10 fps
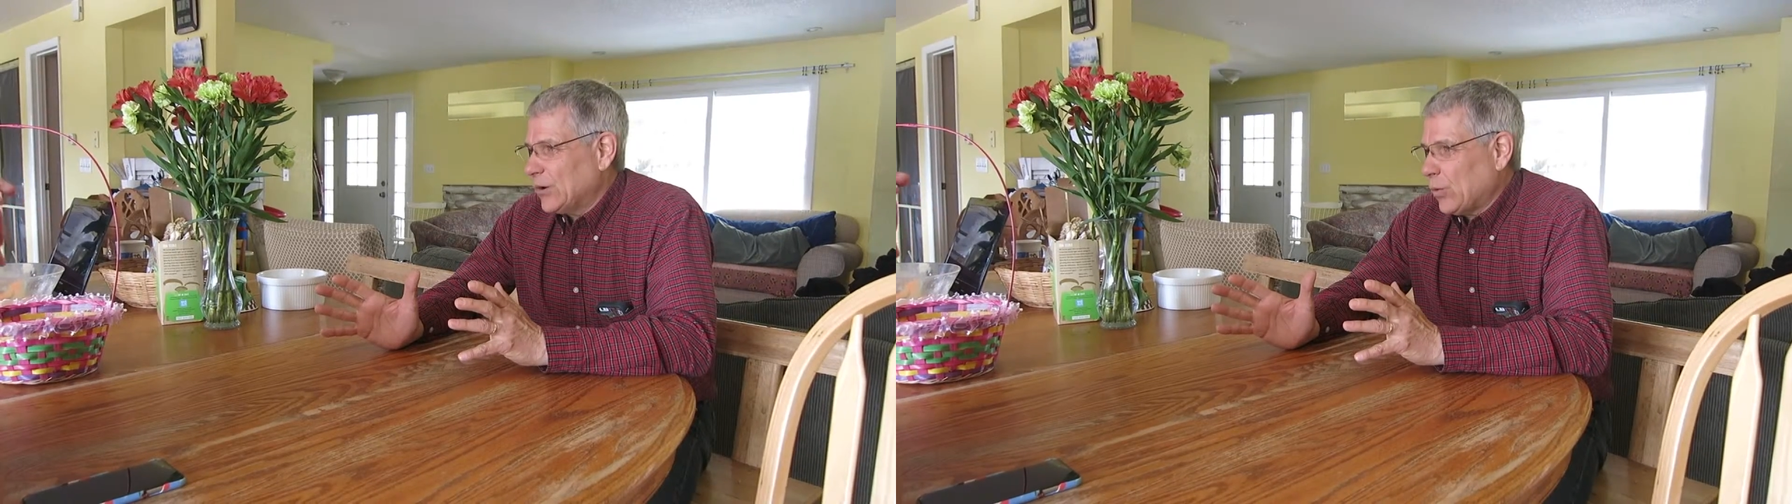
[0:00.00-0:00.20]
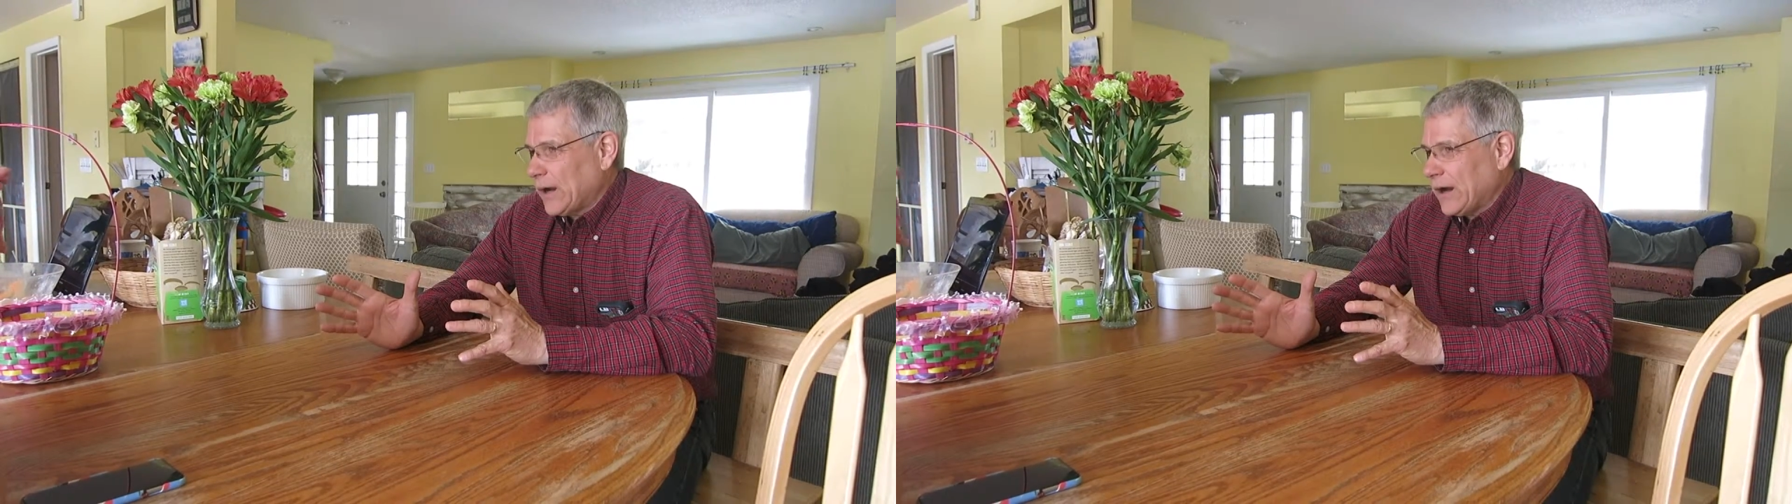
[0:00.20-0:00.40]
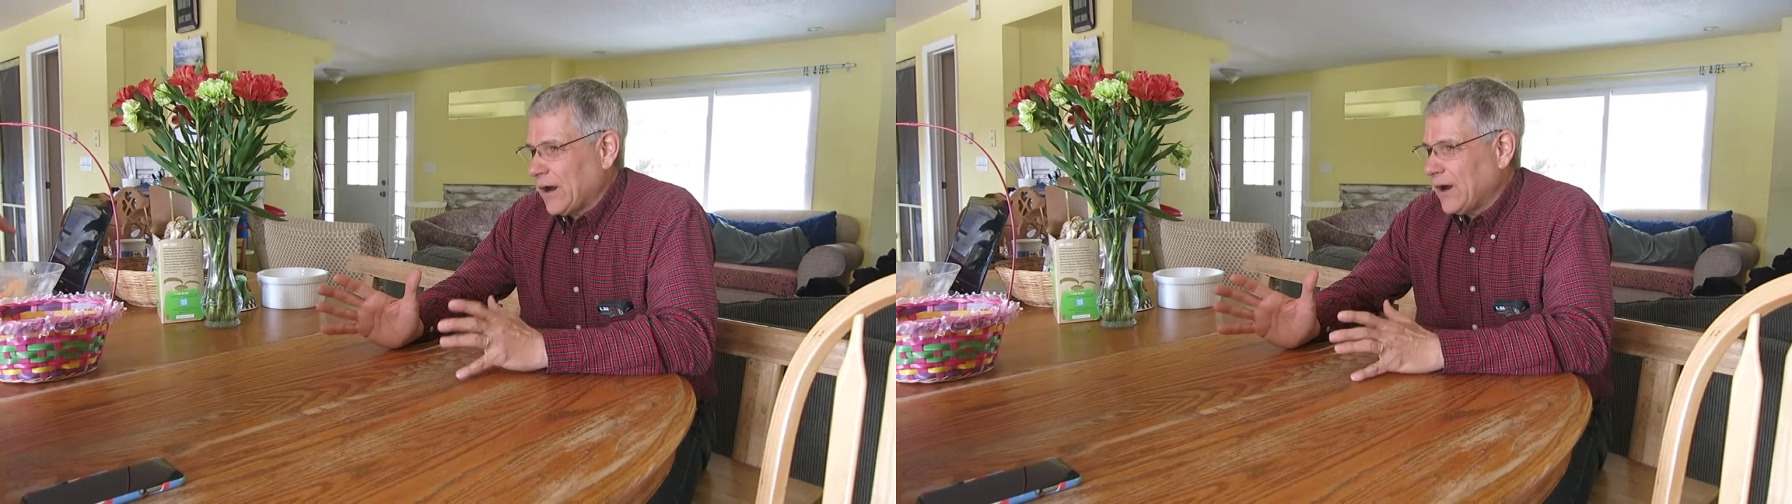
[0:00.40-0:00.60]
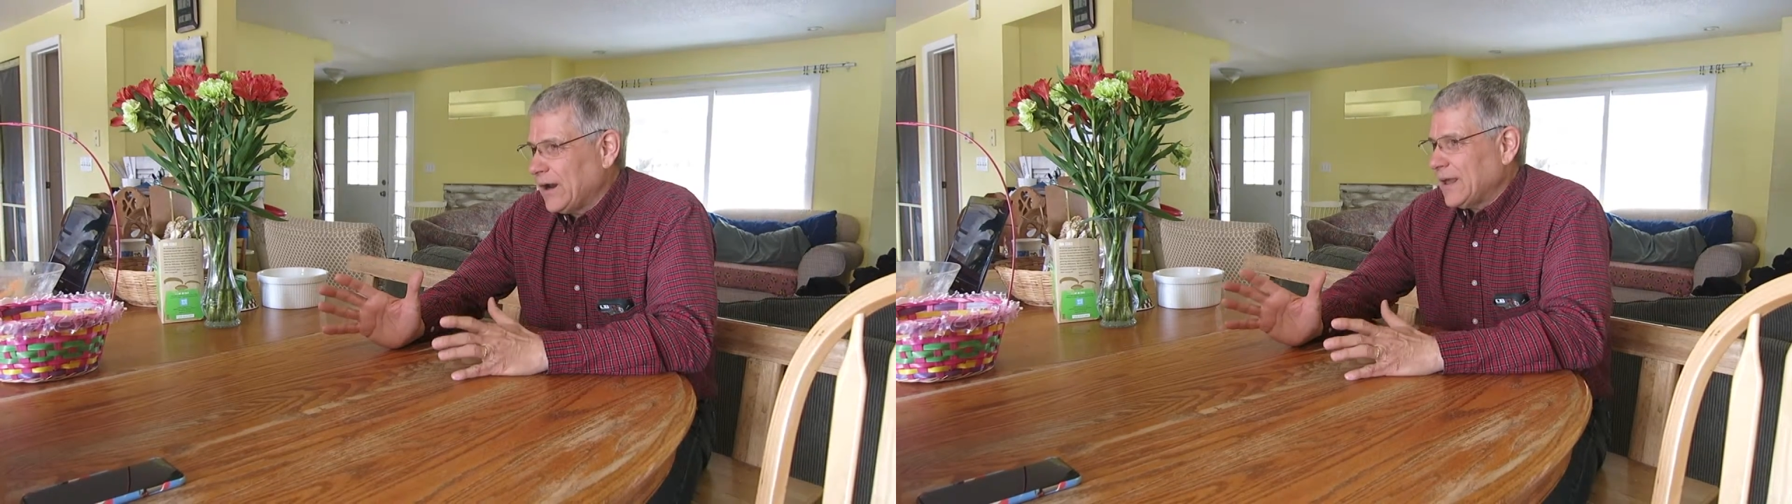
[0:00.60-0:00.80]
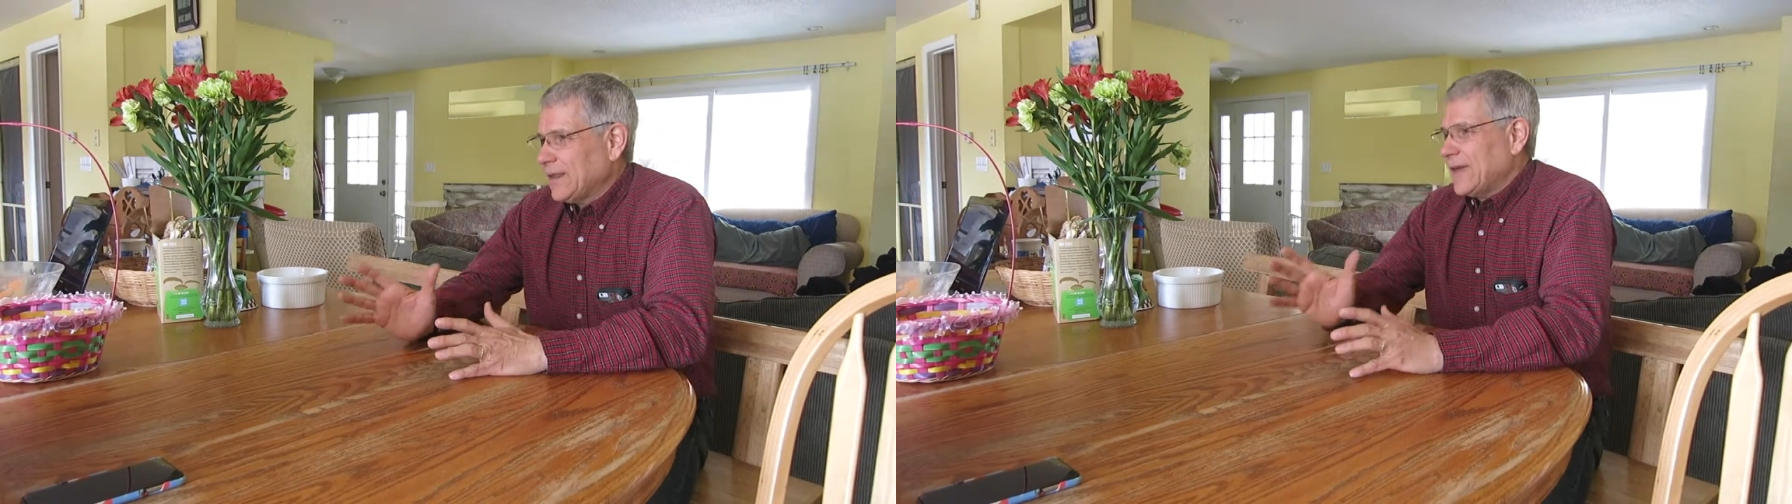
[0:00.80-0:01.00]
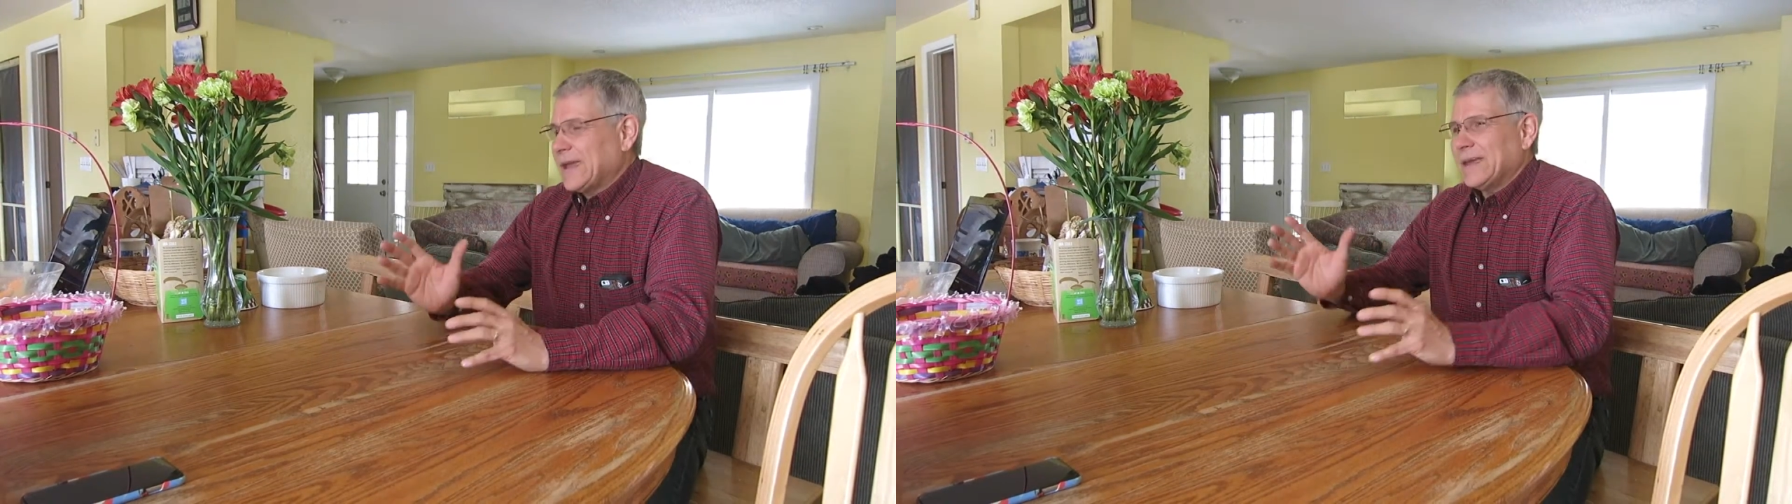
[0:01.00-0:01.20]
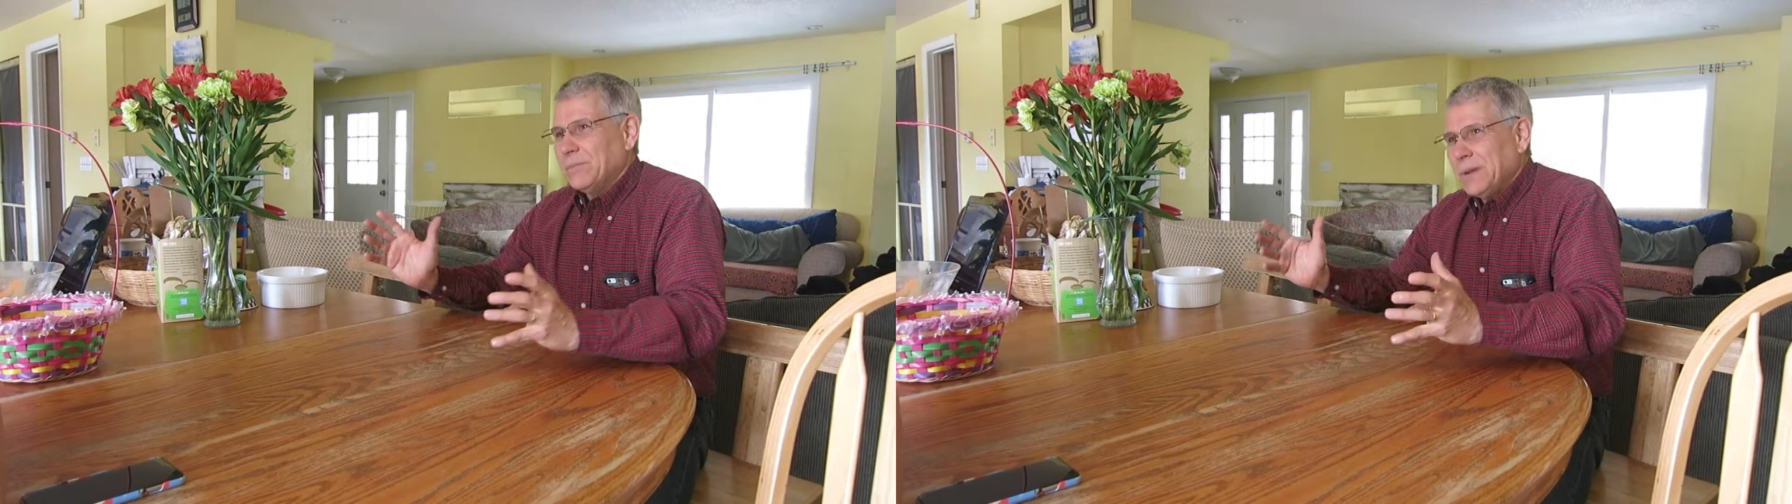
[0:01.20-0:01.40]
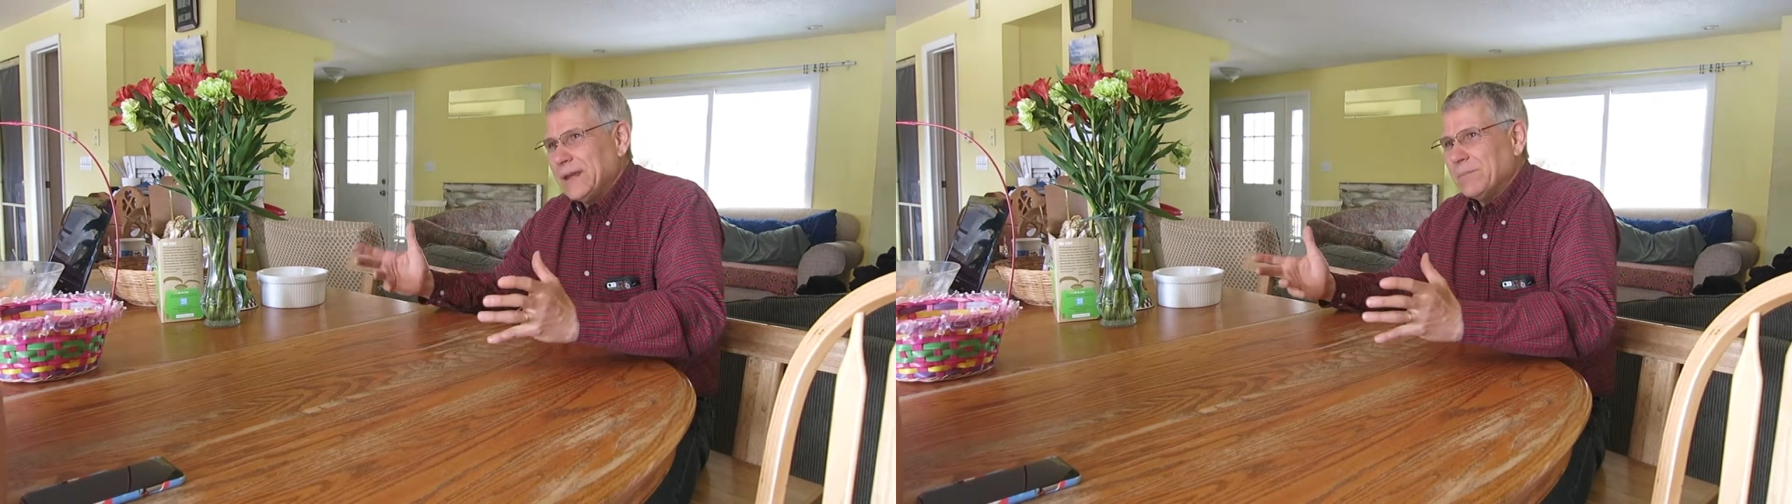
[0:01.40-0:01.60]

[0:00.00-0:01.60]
where they can meet